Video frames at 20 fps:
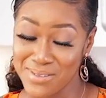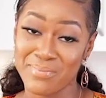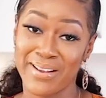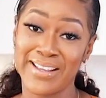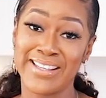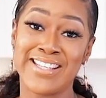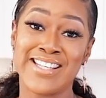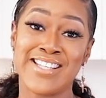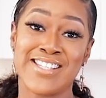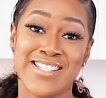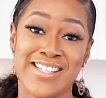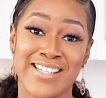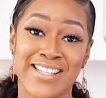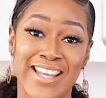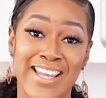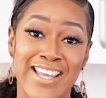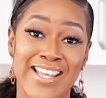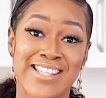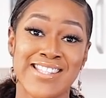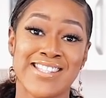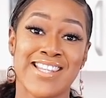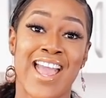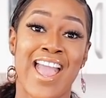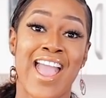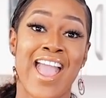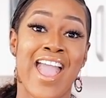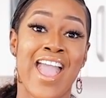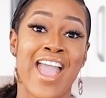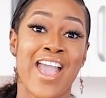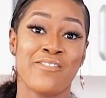in my kitchen is
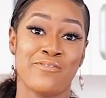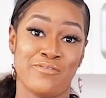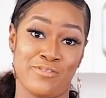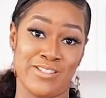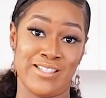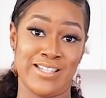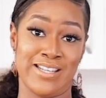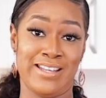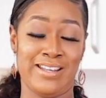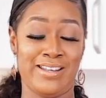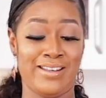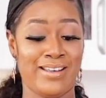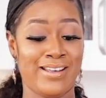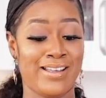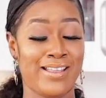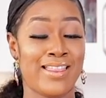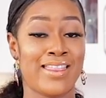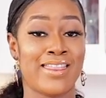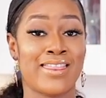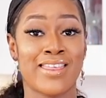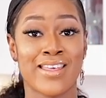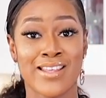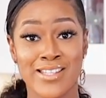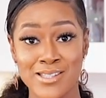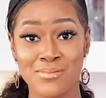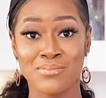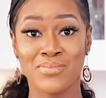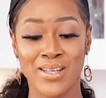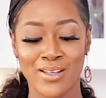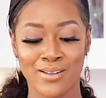heavenly.
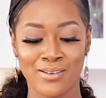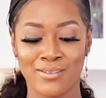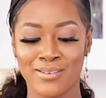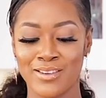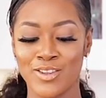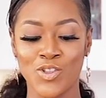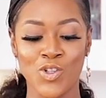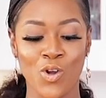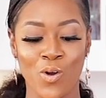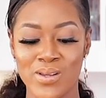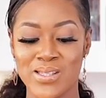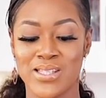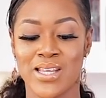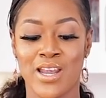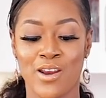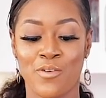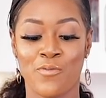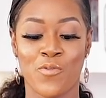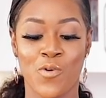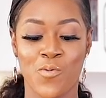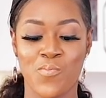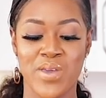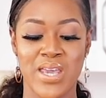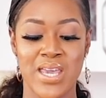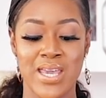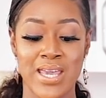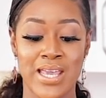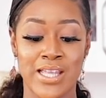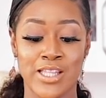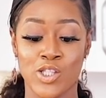This meal does it for
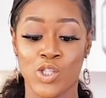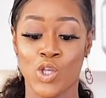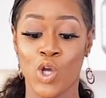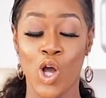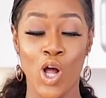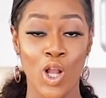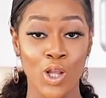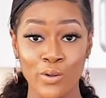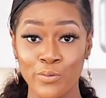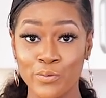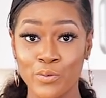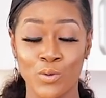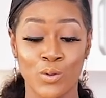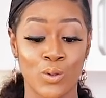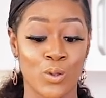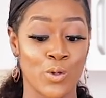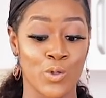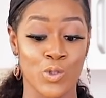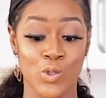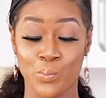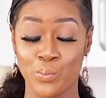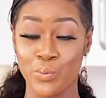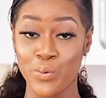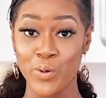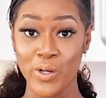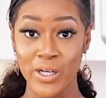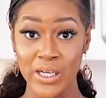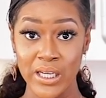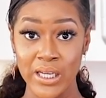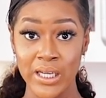me. It's colorful, looks
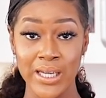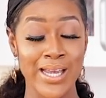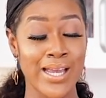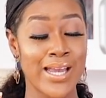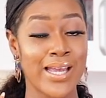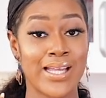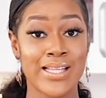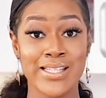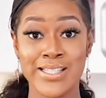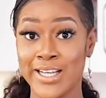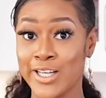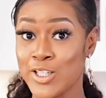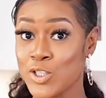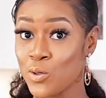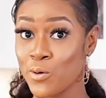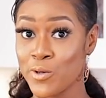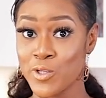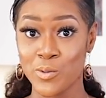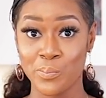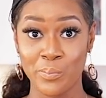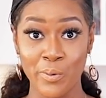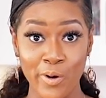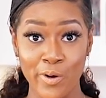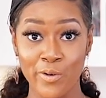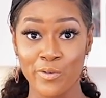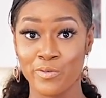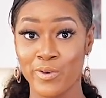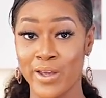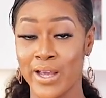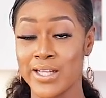pretty, texture is
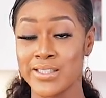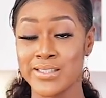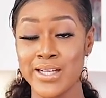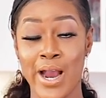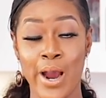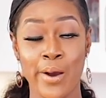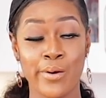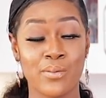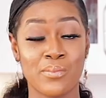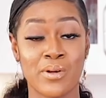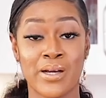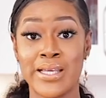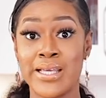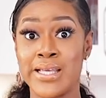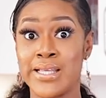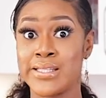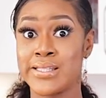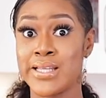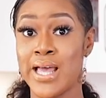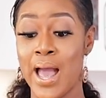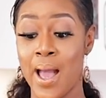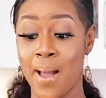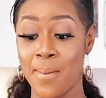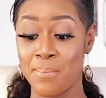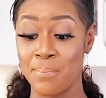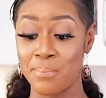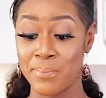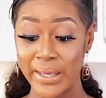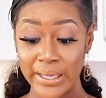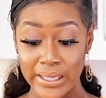perfect, aroma is
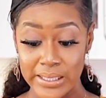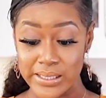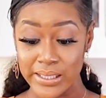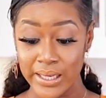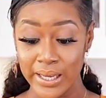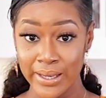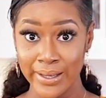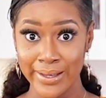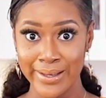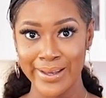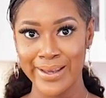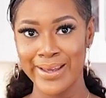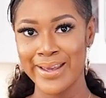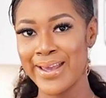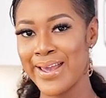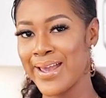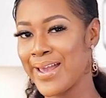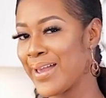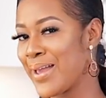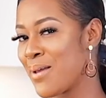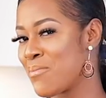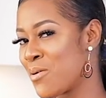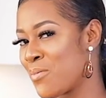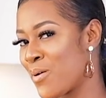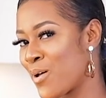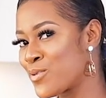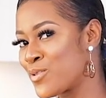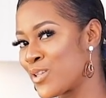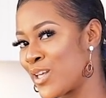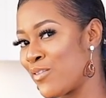amazing. I'm
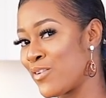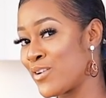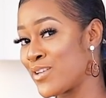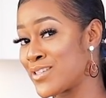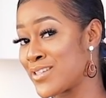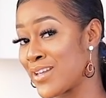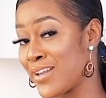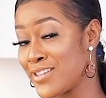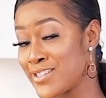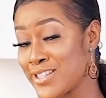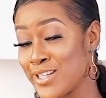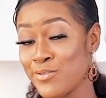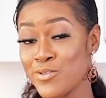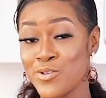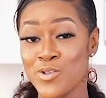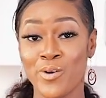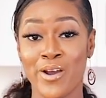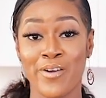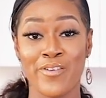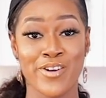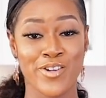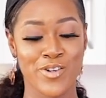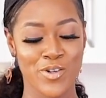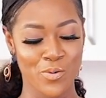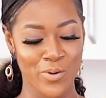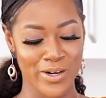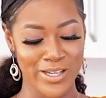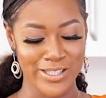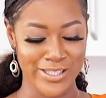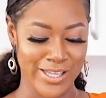about to give it a taste, even though I already
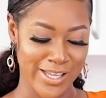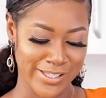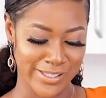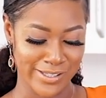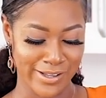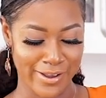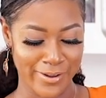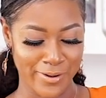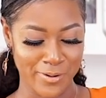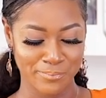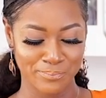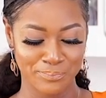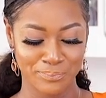know what it tastes like.